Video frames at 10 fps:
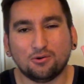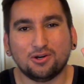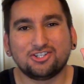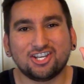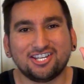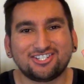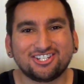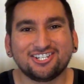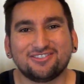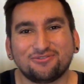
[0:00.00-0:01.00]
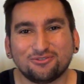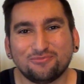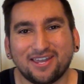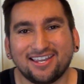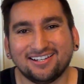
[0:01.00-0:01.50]
Oi gente, tudo
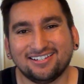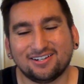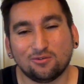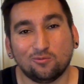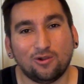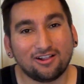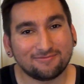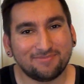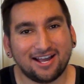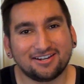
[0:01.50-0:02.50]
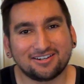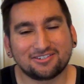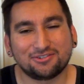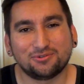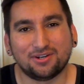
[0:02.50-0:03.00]
bem? Welcome back
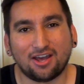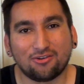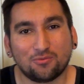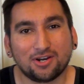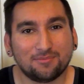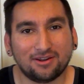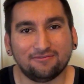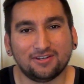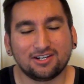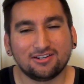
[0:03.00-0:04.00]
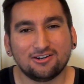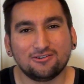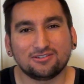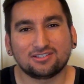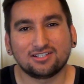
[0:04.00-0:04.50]
to another one of my
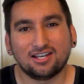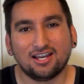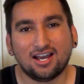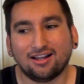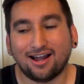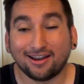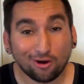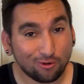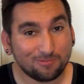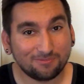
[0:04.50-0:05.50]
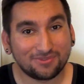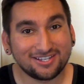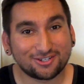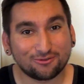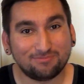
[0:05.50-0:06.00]
videos. I hope
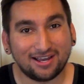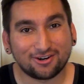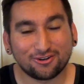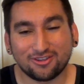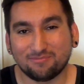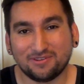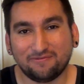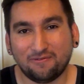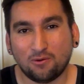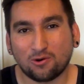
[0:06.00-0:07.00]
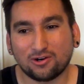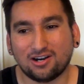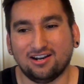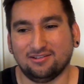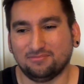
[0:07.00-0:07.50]
these are better than
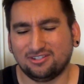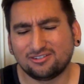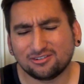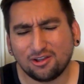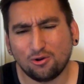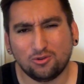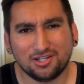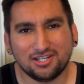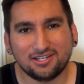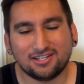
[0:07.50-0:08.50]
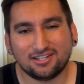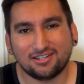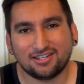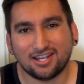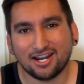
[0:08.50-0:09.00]
before. I'm slowly
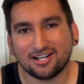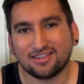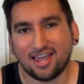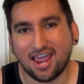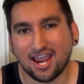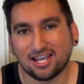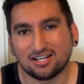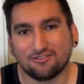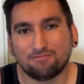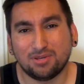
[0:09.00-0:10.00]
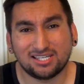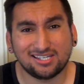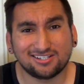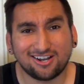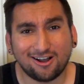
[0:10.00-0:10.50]
getting the hang of
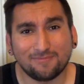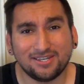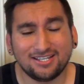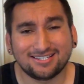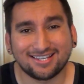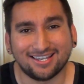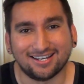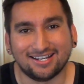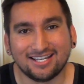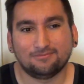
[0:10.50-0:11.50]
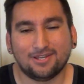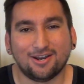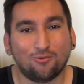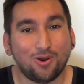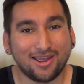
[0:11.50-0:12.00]
picking topics and in
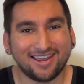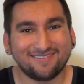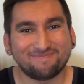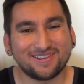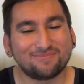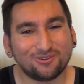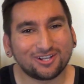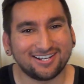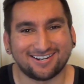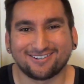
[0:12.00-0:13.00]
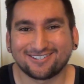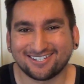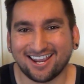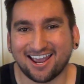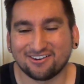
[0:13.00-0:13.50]
a way people can
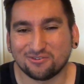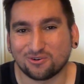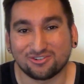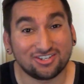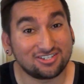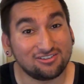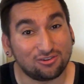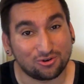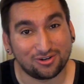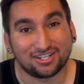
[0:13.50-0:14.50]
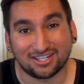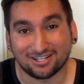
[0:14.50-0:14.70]
understand who are just learning